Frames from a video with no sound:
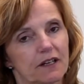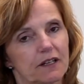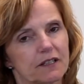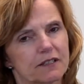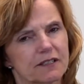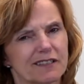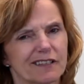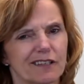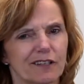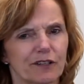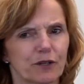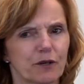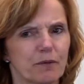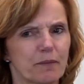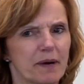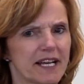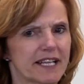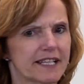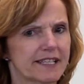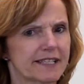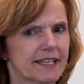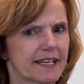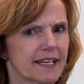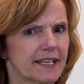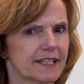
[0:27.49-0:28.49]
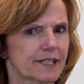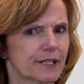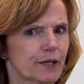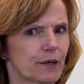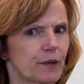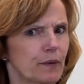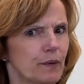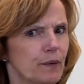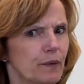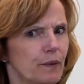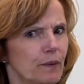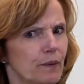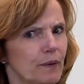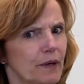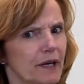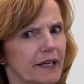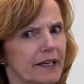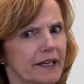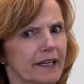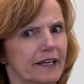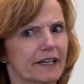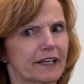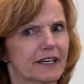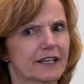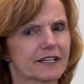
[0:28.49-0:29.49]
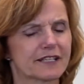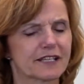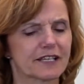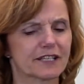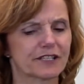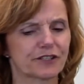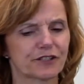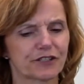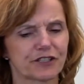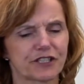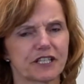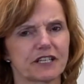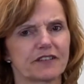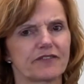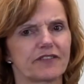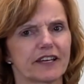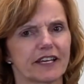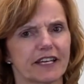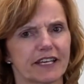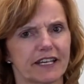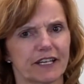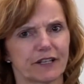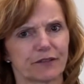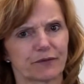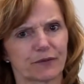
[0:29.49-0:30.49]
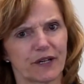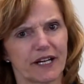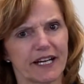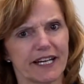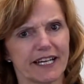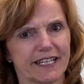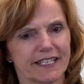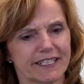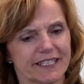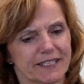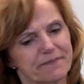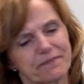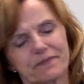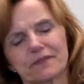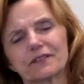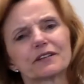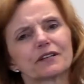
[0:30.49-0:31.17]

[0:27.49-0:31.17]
So you might say, so what good is a certificate, right?